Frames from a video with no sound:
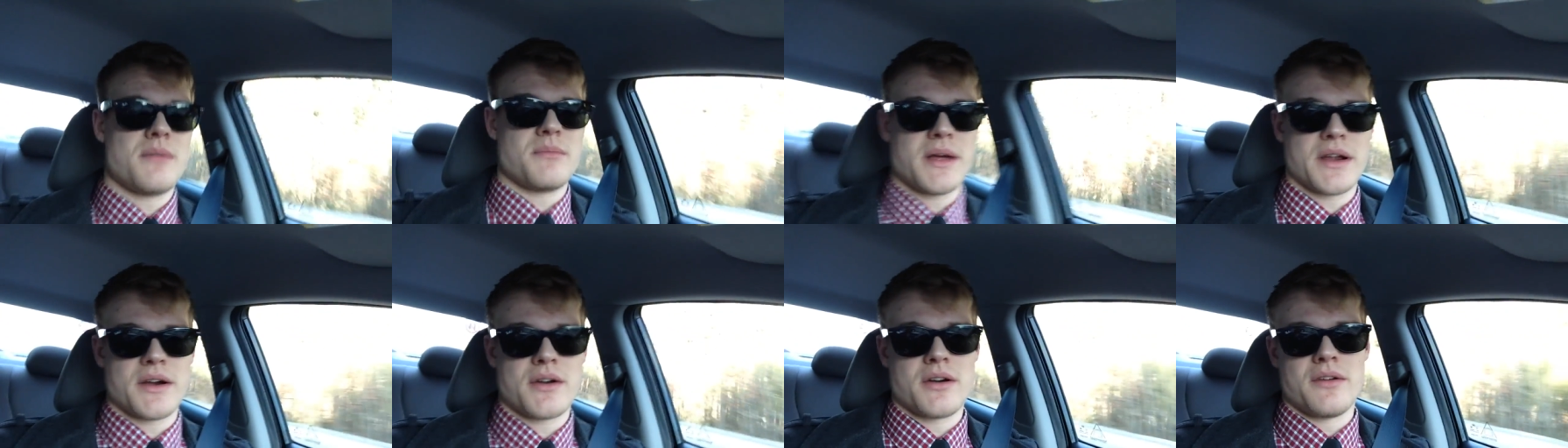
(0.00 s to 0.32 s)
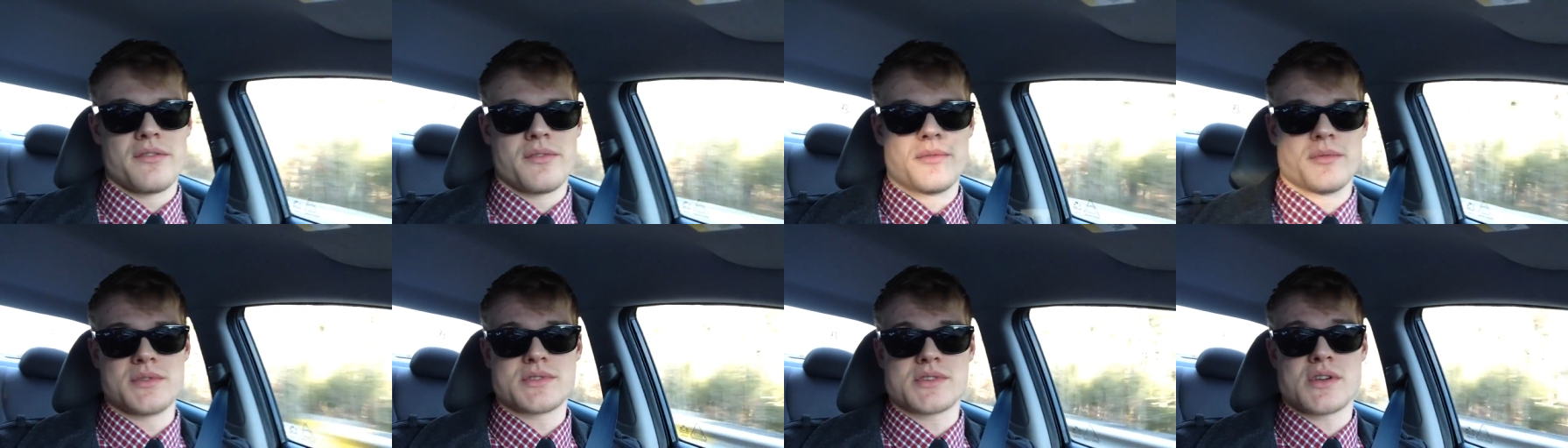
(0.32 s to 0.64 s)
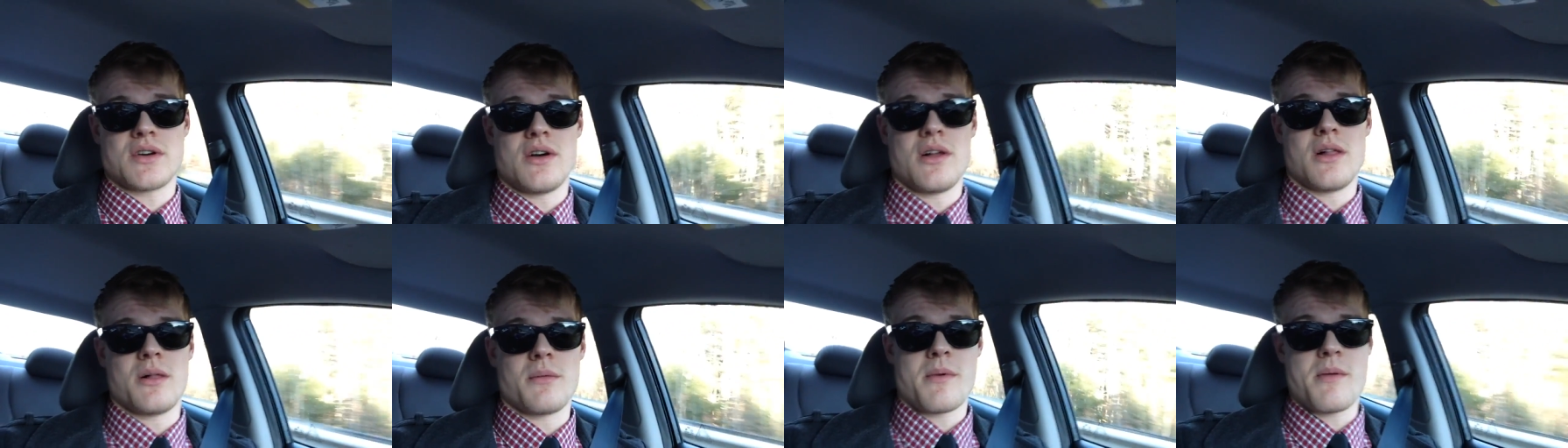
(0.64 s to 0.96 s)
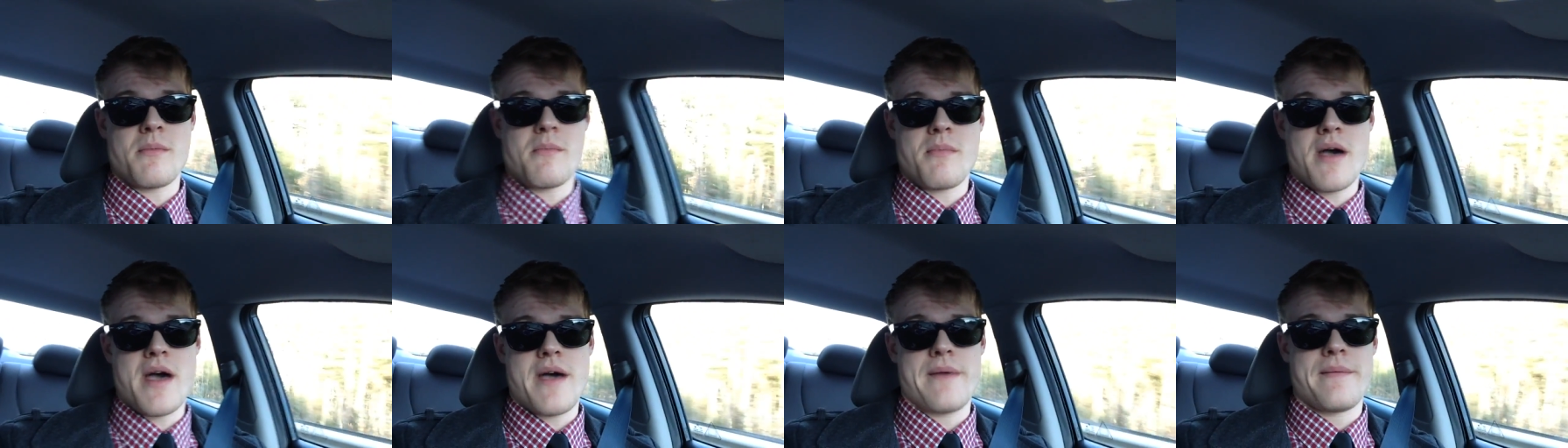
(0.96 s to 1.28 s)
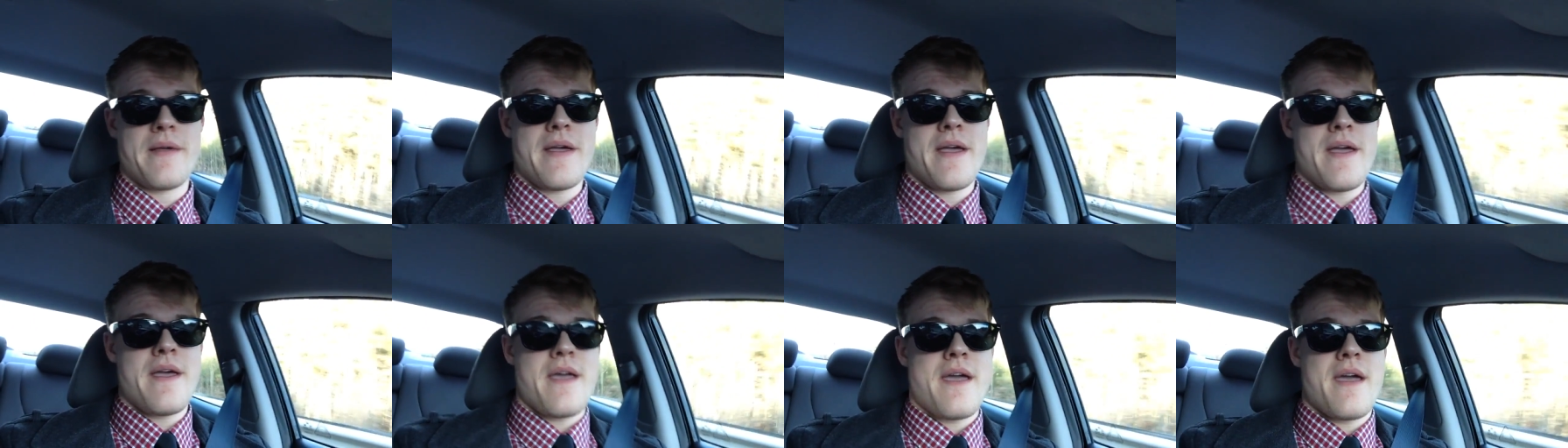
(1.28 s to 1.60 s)
My girlfriend was calling me, but
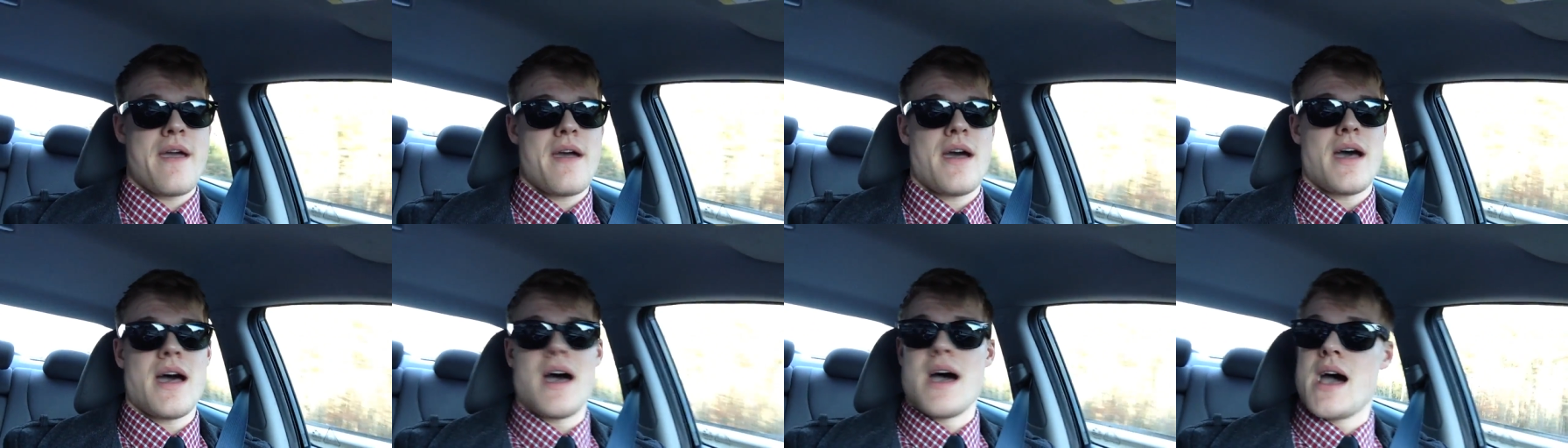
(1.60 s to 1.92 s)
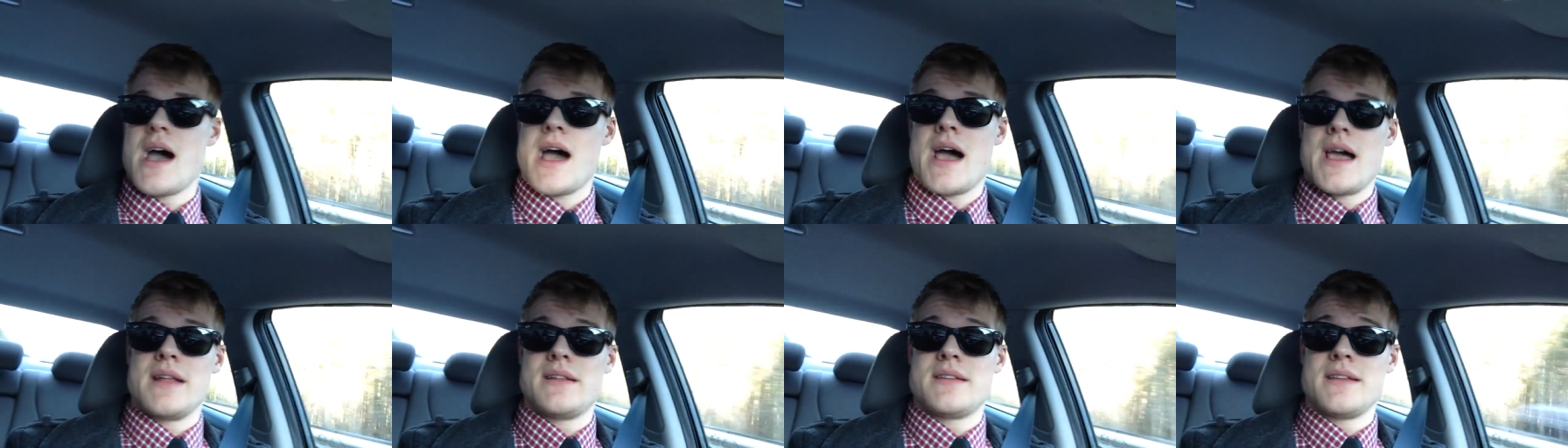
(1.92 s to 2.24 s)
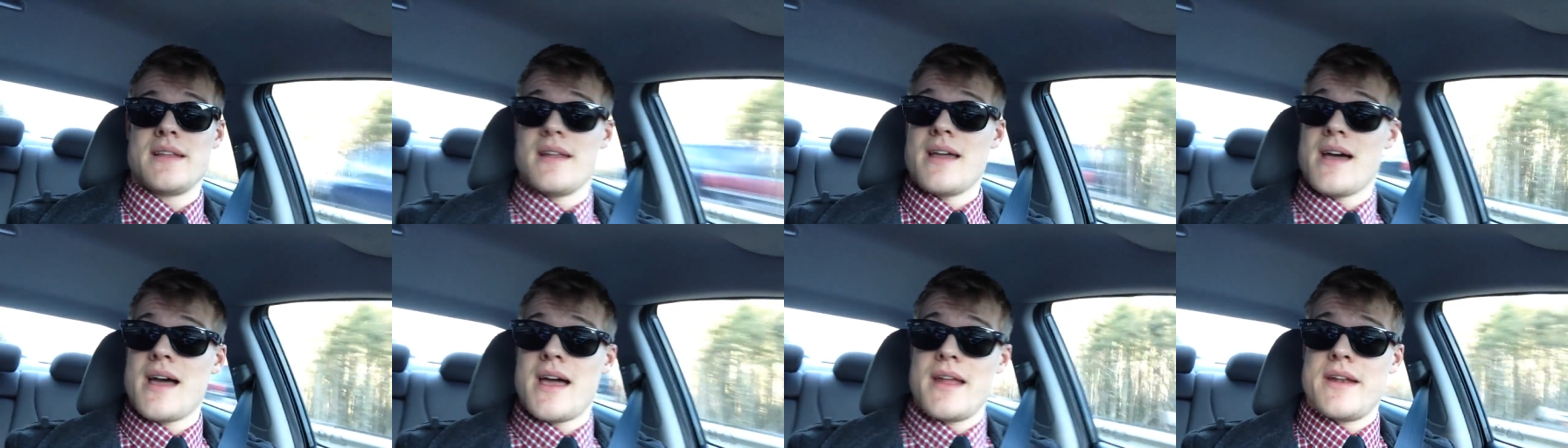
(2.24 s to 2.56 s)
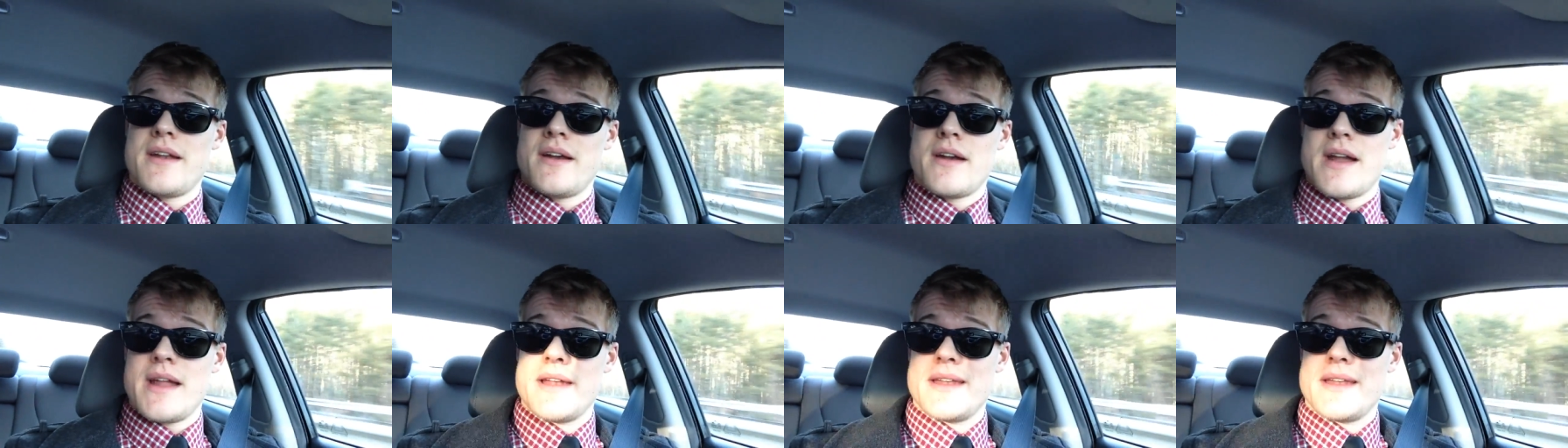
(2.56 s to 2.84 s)
I declined